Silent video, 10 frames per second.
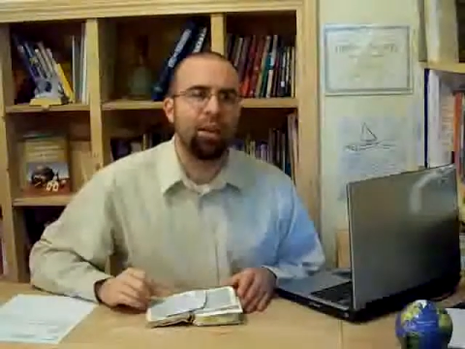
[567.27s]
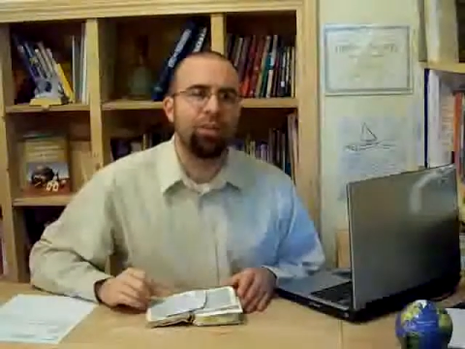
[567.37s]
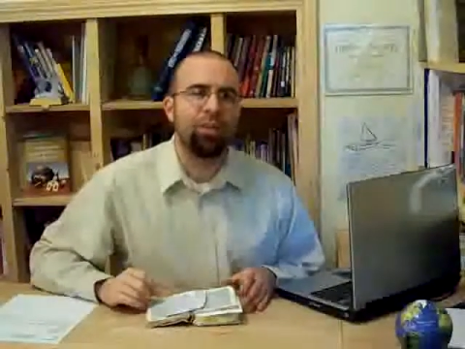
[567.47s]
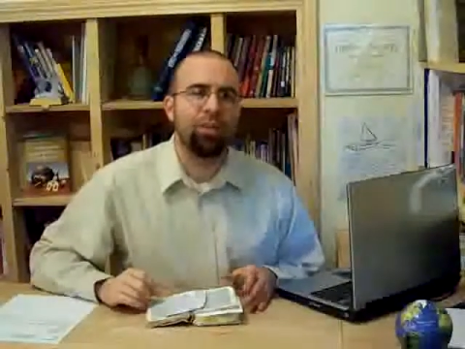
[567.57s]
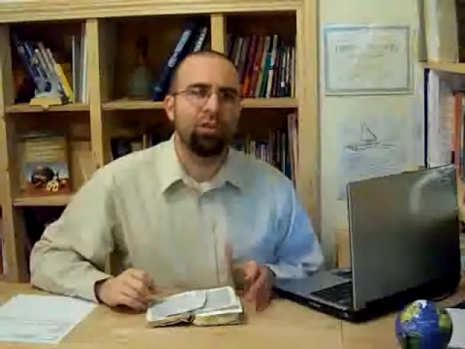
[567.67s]

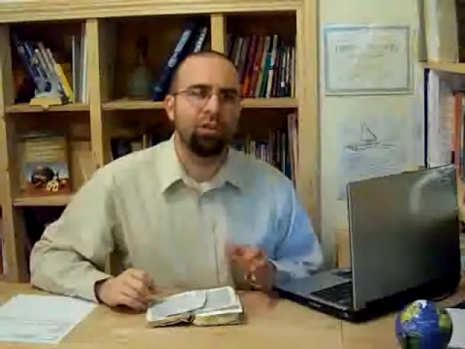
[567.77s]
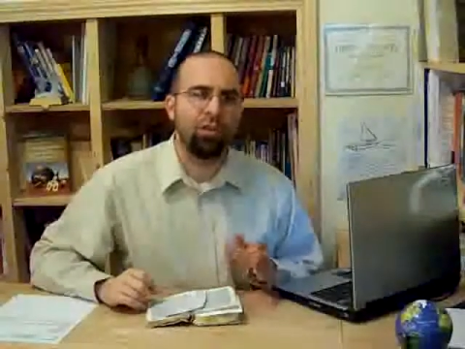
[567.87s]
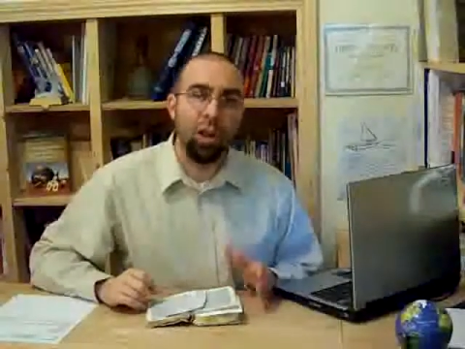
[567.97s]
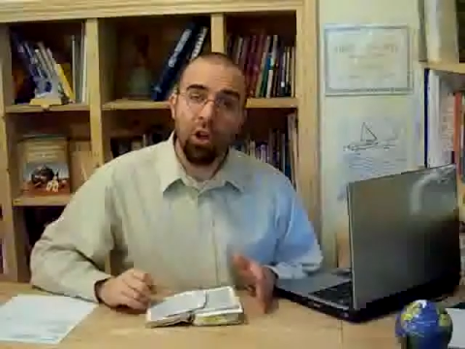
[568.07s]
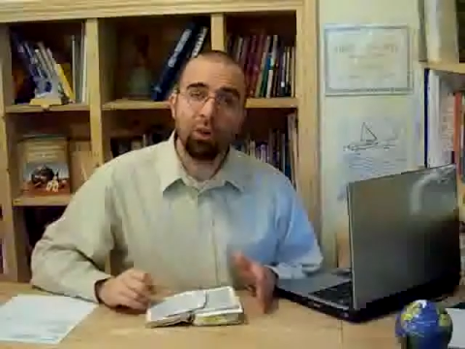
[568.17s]
There's
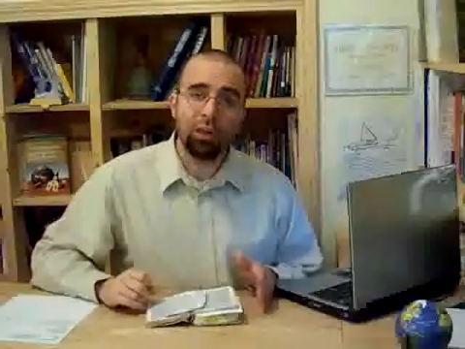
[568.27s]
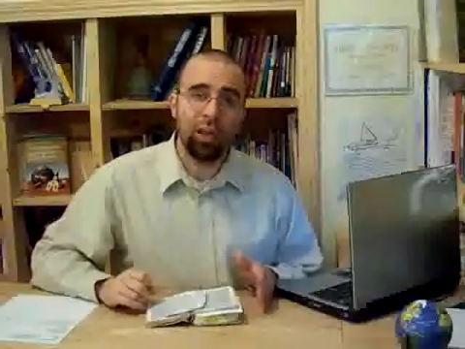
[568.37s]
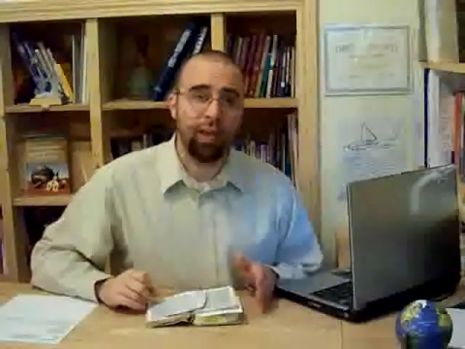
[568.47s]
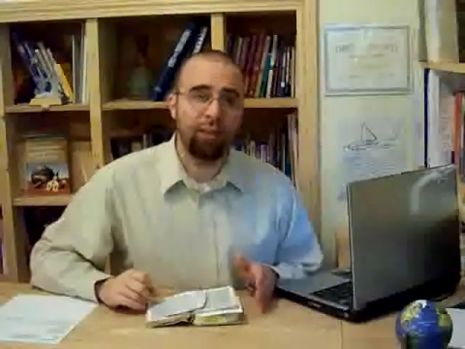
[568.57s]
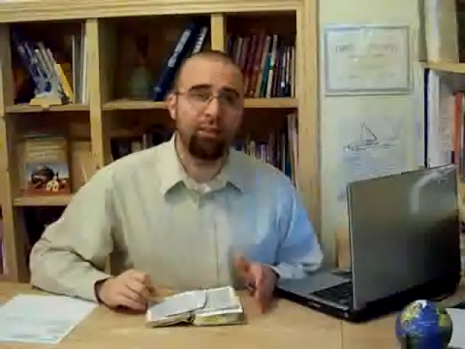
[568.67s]
no
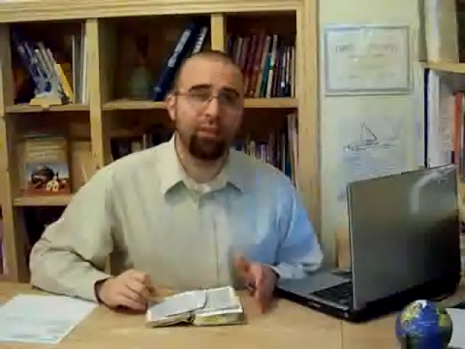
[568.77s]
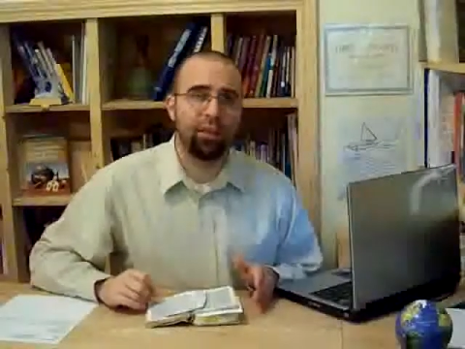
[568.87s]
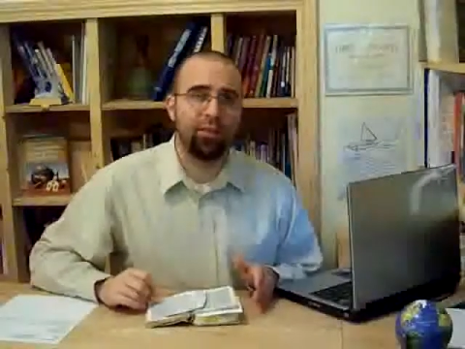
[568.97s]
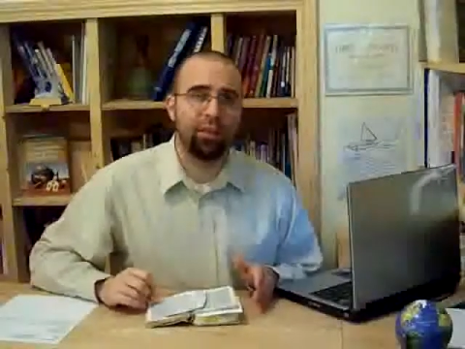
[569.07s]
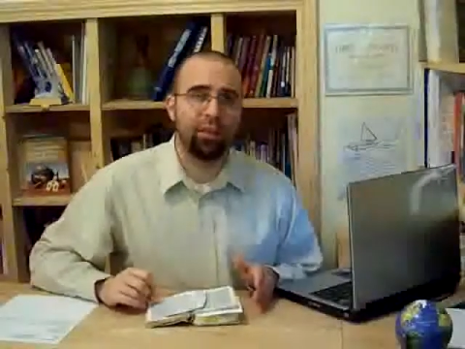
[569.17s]
scientific
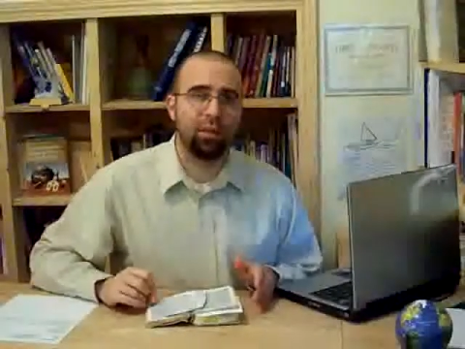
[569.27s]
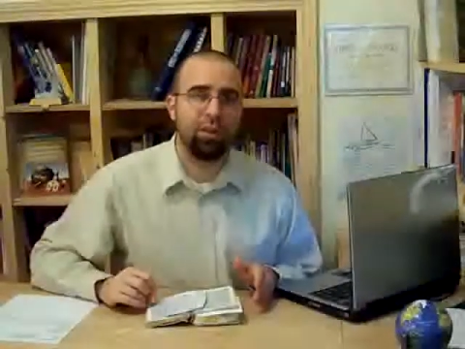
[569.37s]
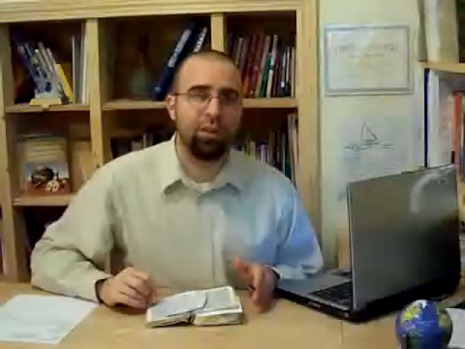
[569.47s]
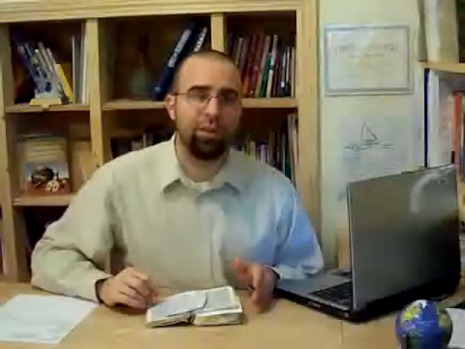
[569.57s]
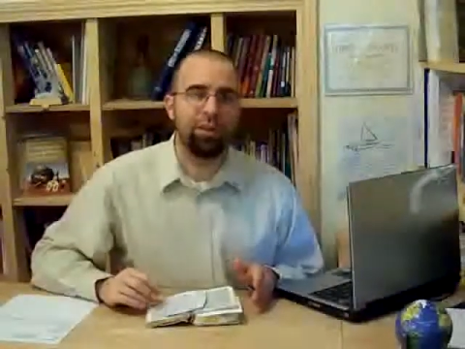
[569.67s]
evidence, on
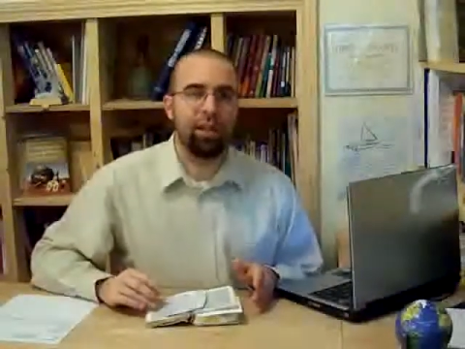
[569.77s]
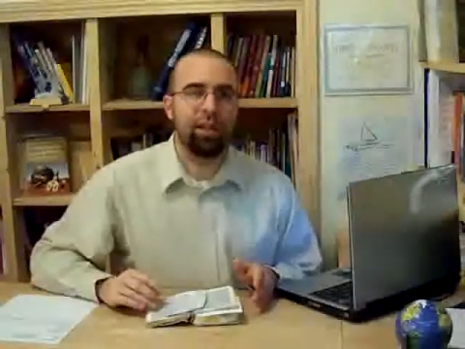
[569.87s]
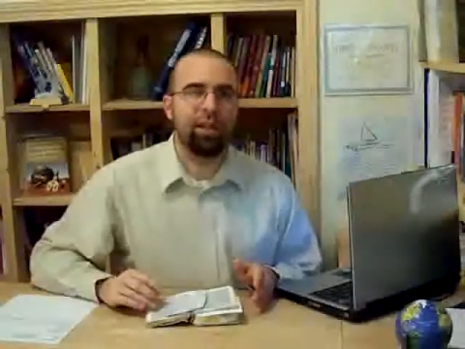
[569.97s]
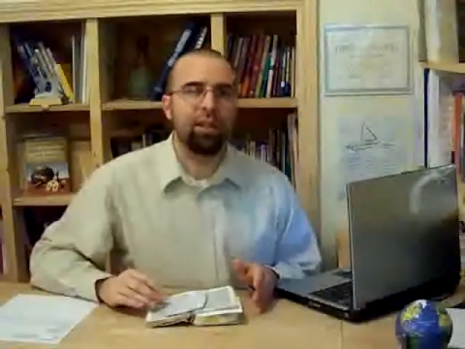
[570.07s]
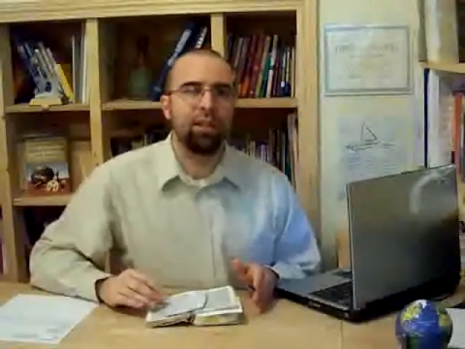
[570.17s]
the other hand,